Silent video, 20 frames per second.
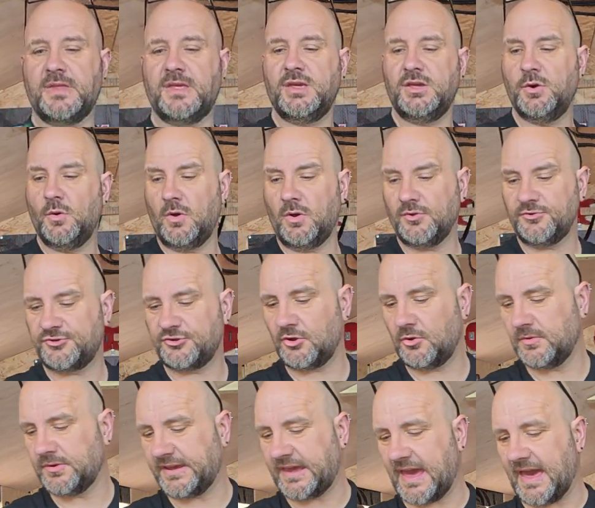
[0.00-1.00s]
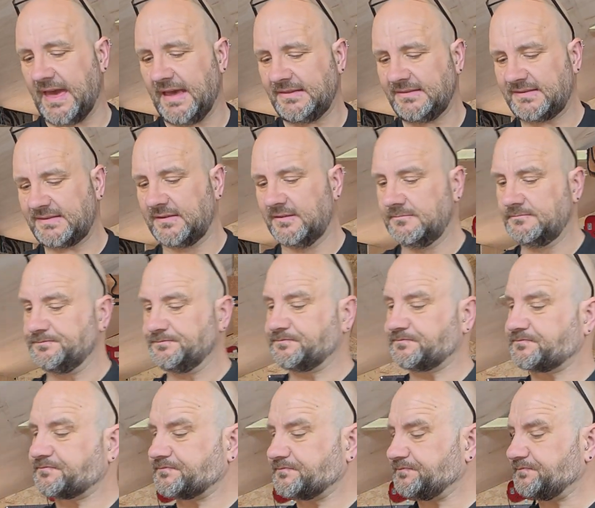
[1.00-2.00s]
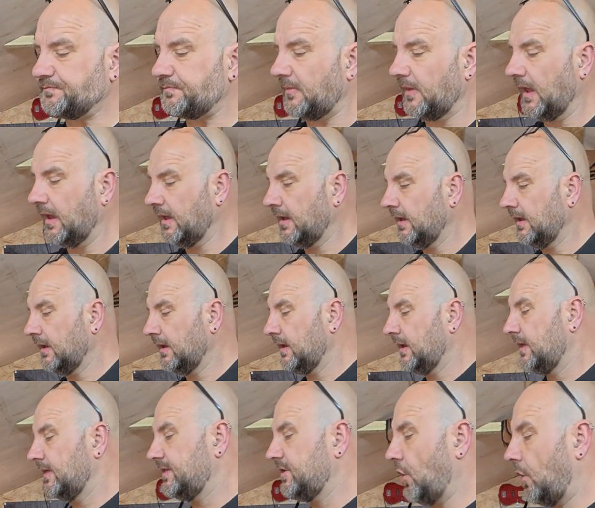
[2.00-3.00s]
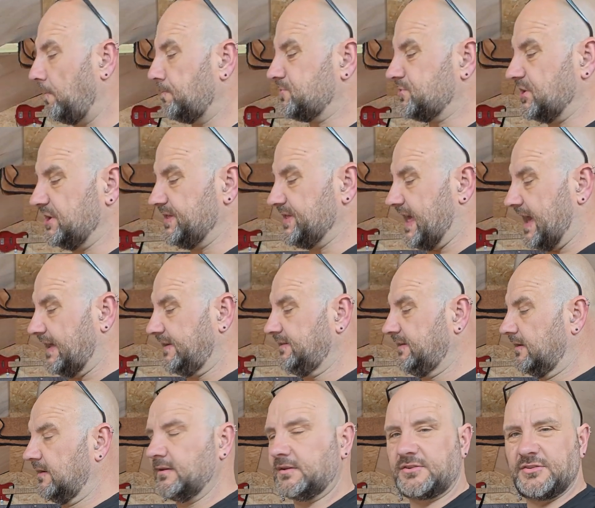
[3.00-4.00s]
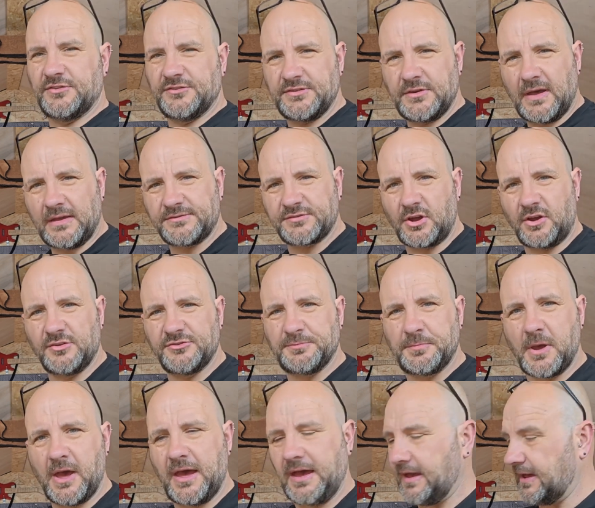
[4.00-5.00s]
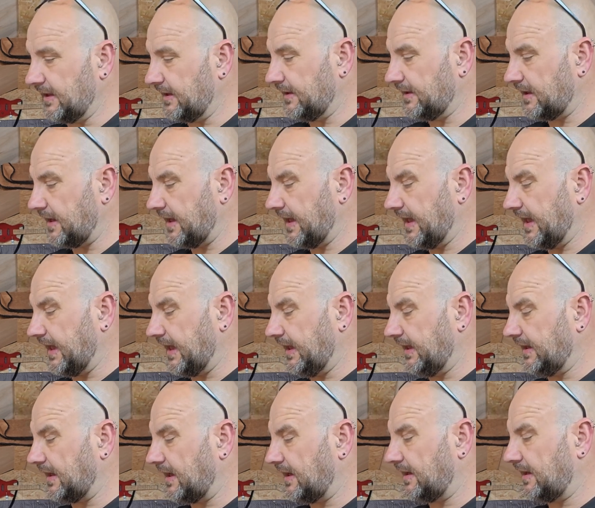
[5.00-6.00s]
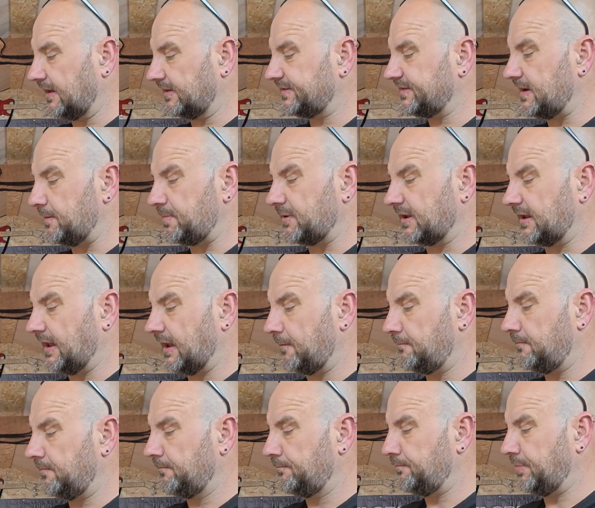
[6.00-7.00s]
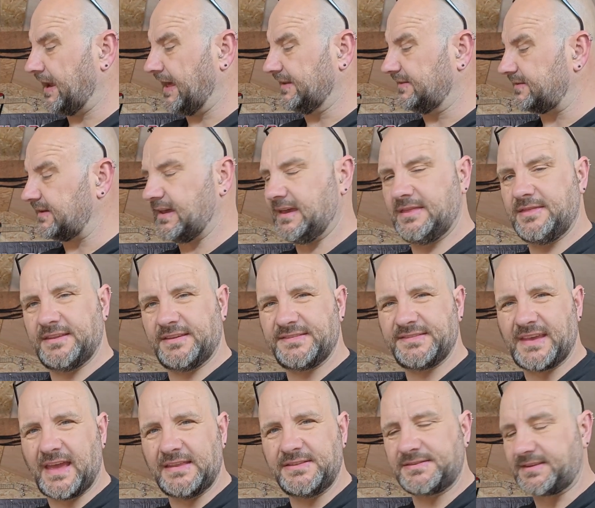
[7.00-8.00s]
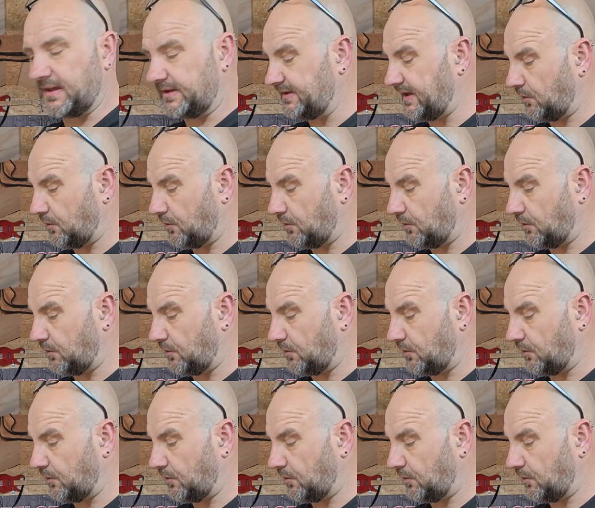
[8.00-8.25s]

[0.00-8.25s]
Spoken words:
You also get the option then, because you guys got a slipper plate in the center.